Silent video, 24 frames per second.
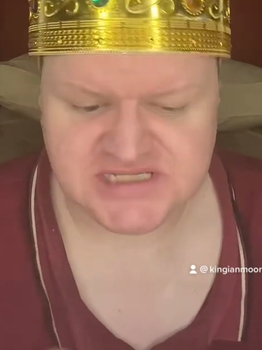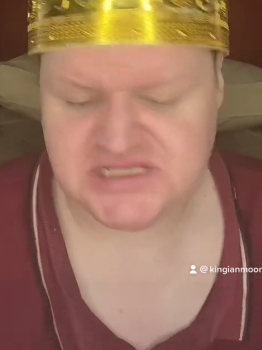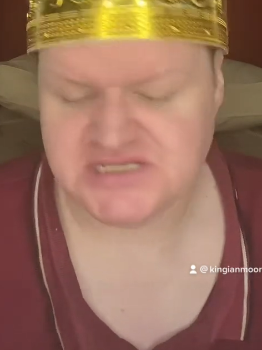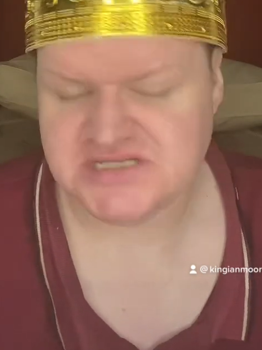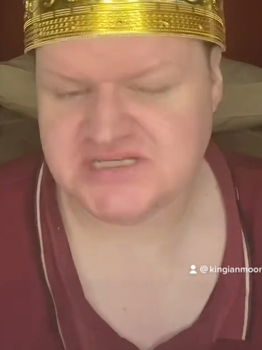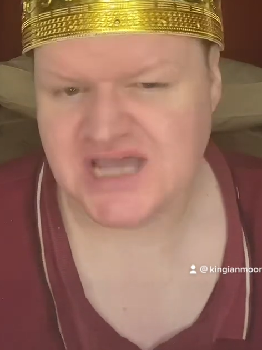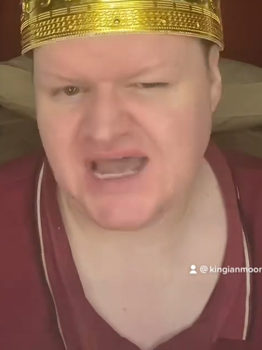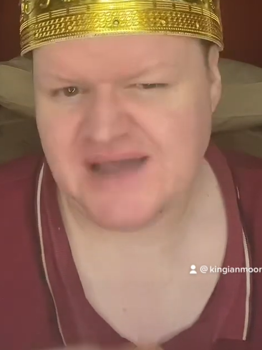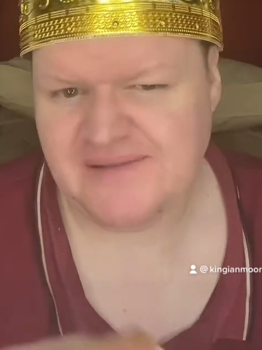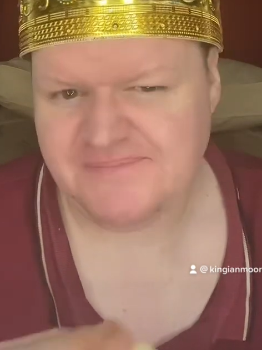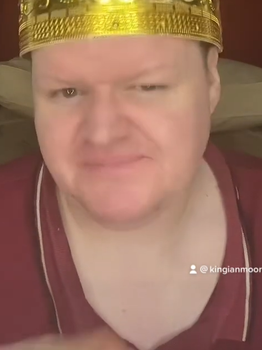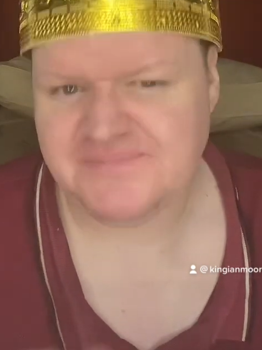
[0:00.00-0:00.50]
It's
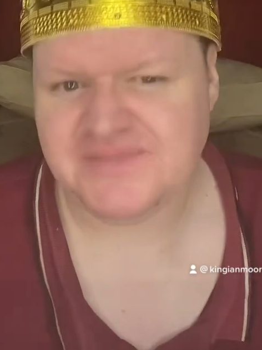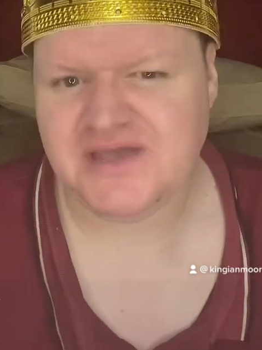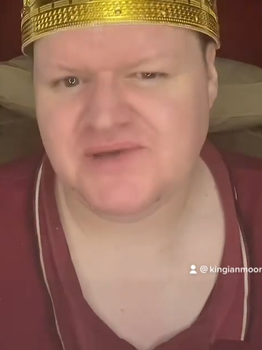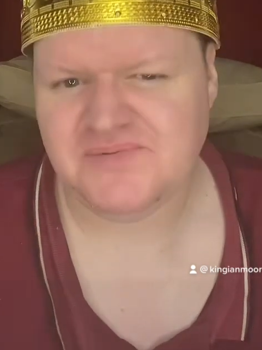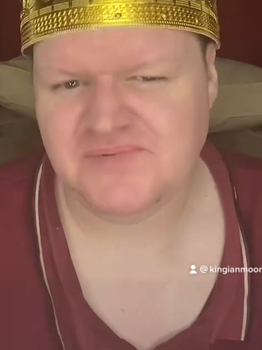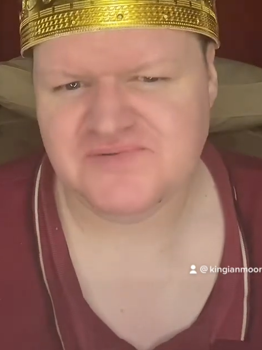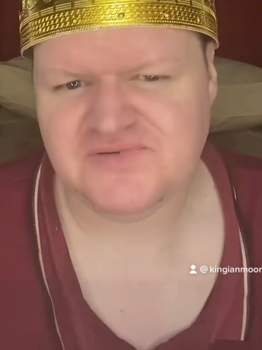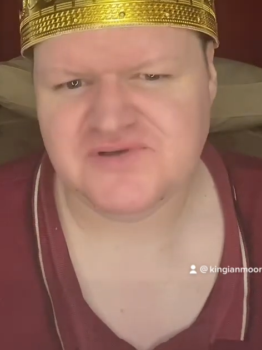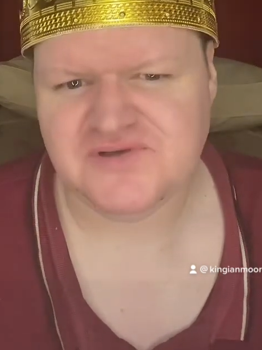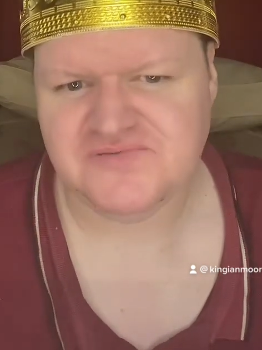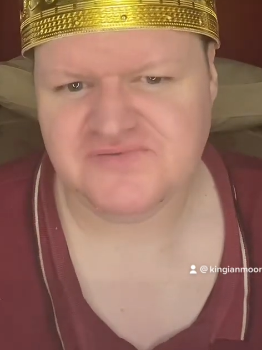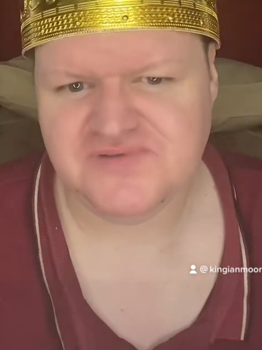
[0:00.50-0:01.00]
up there
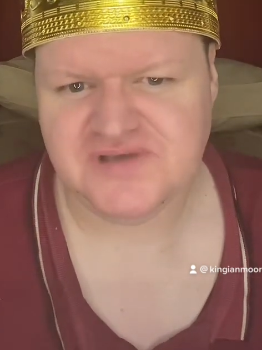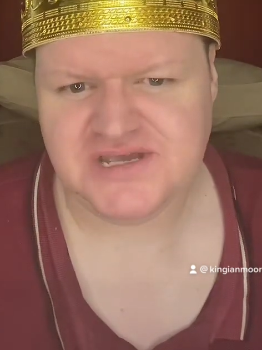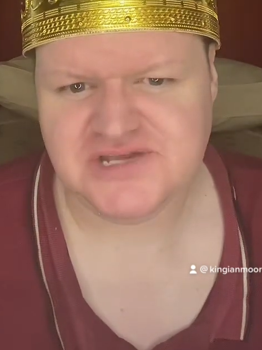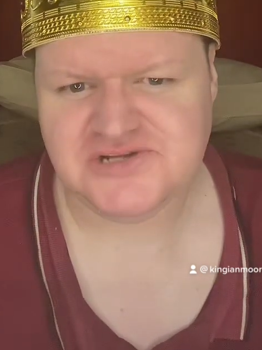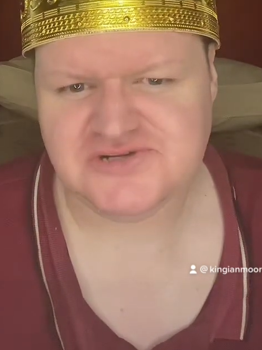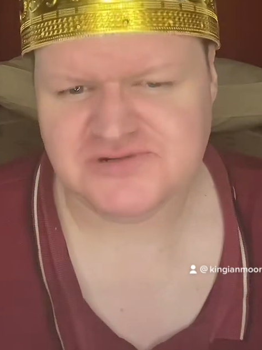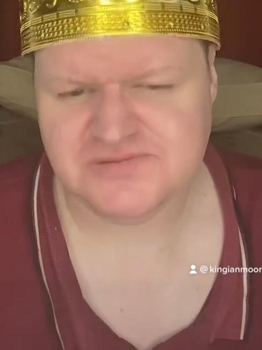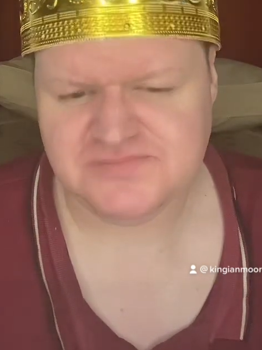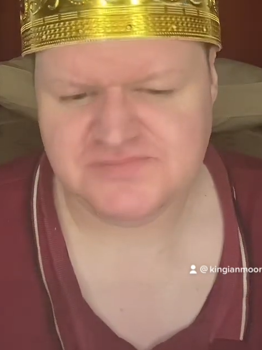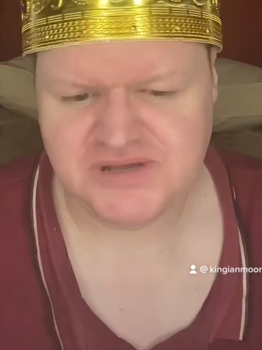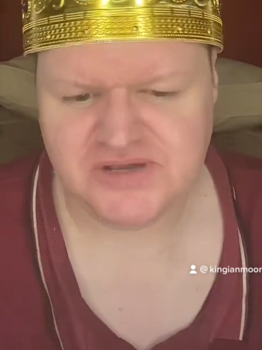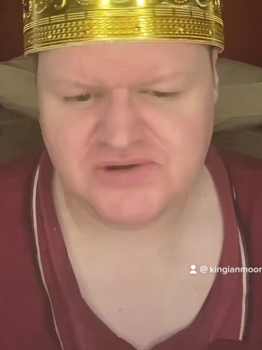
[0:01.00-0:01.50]
with
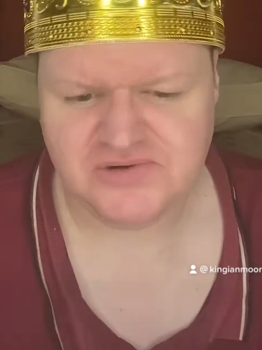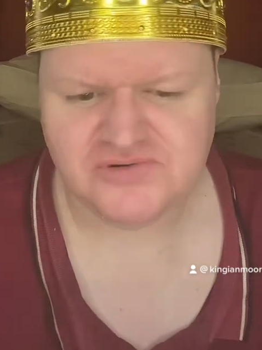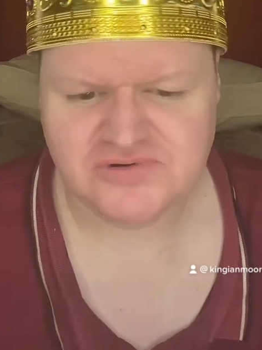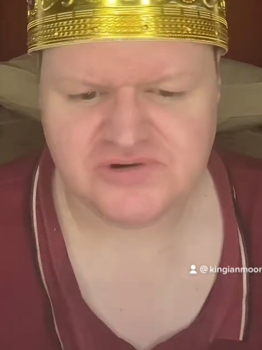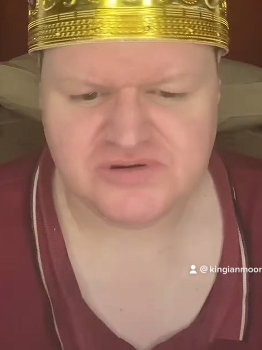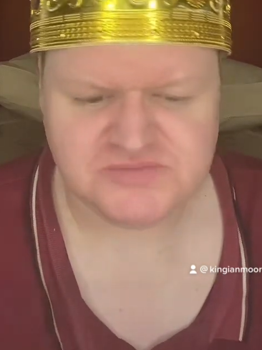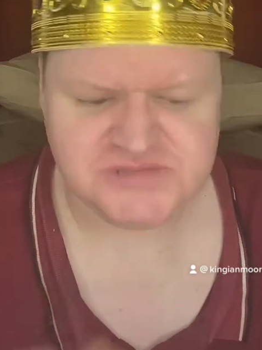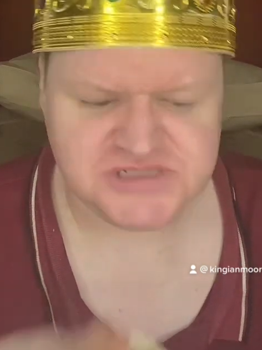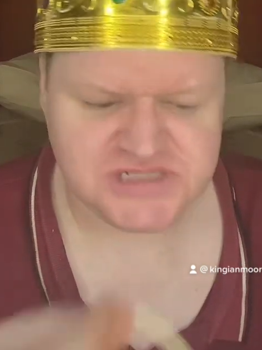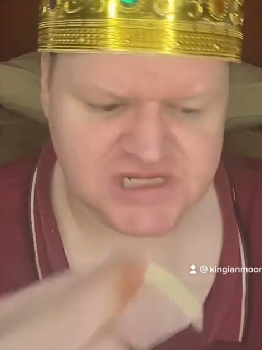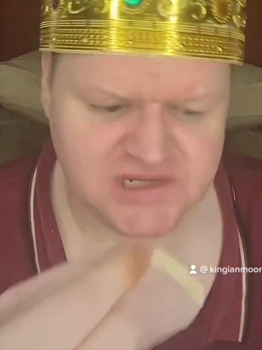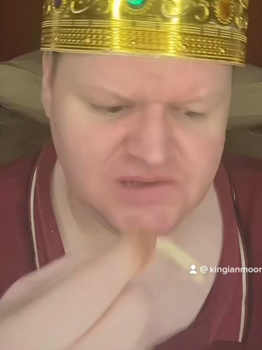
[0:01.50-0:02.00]
Cathedral and
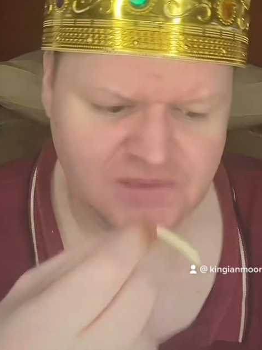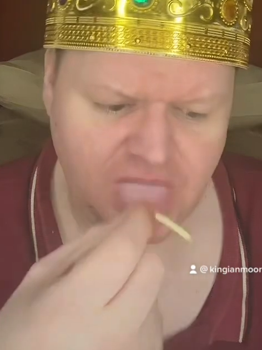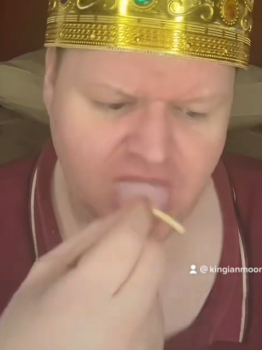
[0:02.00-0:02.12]
Pilgrims, yeah.